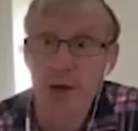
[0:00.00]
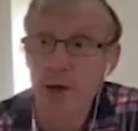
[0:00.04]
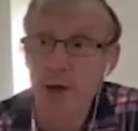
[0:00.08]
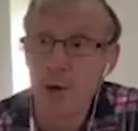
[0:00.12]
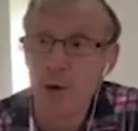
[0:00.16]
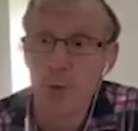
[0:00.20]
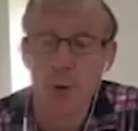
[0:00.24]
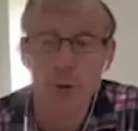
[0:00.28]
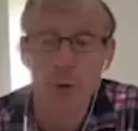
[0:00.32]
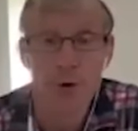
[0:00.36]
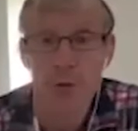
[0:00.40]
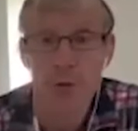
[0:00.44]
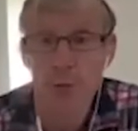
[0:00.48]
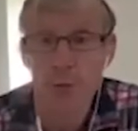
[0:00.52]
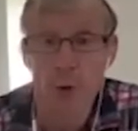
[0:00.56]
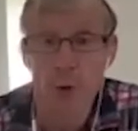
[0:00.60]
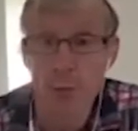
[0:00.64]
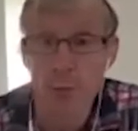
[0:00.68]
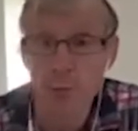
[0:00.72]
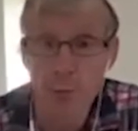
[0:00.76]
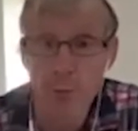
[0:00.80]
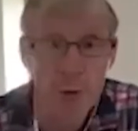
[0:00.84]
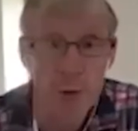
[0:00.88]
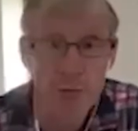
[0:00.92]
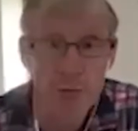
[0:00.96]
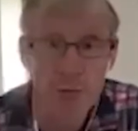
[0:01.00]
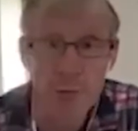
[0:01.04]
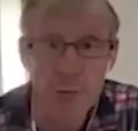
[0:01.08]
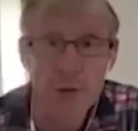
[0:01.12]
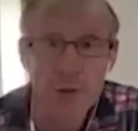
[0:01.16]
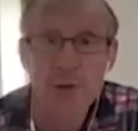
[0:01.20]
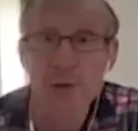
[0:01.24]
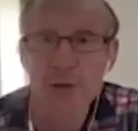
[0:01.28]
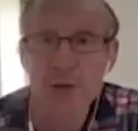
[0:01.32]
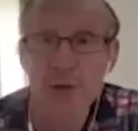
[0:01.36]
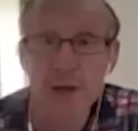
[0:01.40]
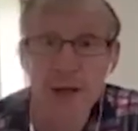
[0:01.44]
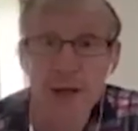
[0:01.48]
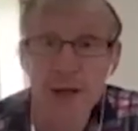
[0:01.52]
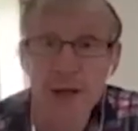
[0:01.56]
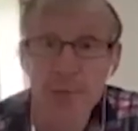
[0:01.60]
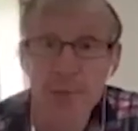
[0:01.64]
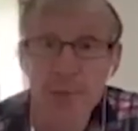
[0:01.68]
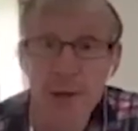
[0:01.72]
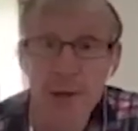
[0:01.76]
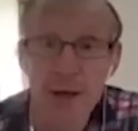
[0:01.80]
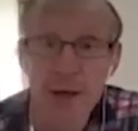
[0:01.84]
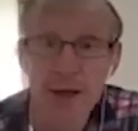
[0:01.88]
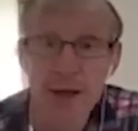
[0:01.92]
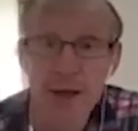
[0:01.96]
What movements are they going to
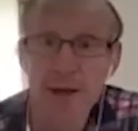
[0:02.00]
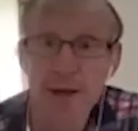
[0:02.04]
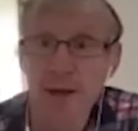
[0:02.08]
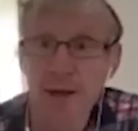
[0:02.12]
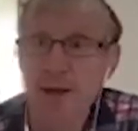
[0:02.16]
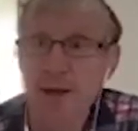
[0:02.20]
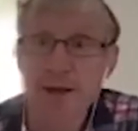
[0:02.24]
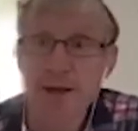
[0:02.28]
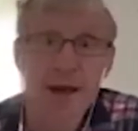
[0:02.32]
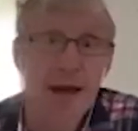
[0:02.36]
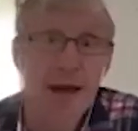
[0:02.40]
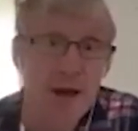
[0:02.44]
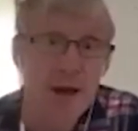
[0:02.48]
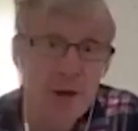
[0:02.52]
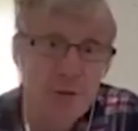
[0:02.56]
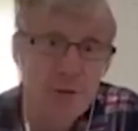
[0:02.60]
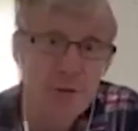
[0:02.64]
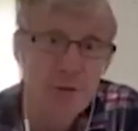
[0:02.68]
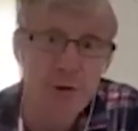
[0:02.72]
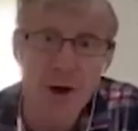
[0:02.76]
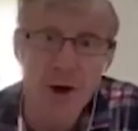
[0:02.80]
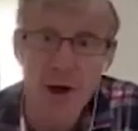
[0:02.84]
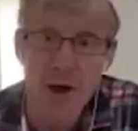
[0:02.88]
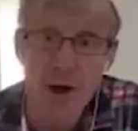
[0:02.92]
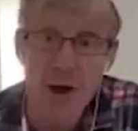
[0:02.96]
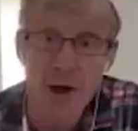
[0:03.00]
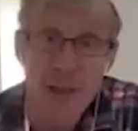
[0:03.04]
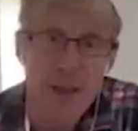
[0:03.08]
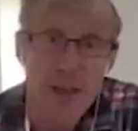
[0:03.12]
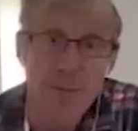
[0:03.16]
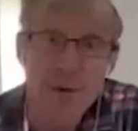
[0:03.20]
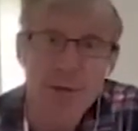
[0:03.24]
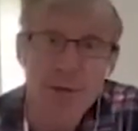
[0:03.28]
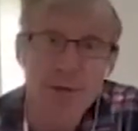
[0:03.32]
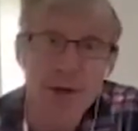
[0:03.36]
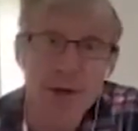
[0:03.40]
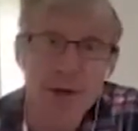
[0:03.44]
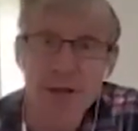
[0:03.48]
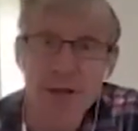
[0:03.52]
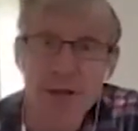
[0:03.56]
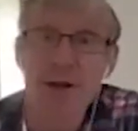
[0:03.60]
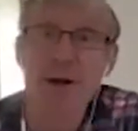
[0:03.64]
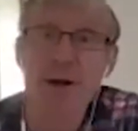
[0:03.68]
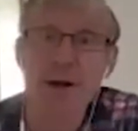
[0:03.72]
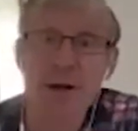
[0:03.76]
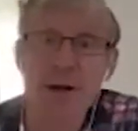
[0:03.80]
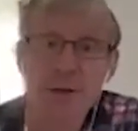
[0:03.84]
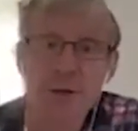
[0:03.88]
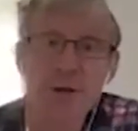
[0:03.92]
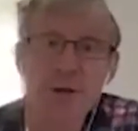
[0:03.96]
make? Can you find them if they die,
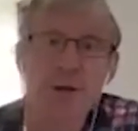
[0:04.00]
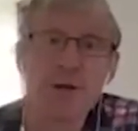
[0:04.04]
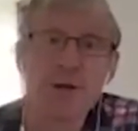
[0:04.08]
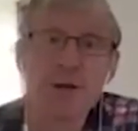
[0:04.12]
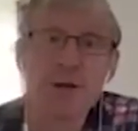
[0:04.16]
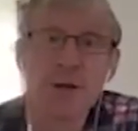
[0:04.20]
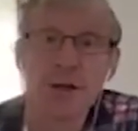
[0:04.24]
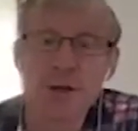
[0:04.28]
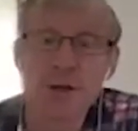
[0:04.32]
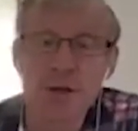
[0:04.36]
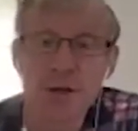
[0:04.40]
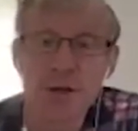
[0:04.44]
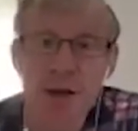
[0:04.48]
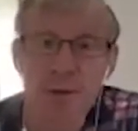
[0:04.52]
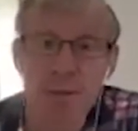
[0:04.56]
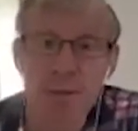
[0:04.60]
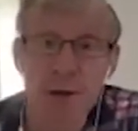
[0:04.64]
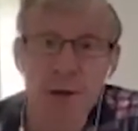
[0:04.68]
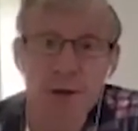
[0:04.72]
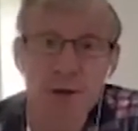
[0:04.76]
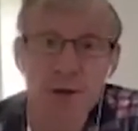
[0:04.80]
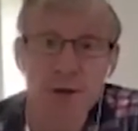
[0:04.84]
so you can establish the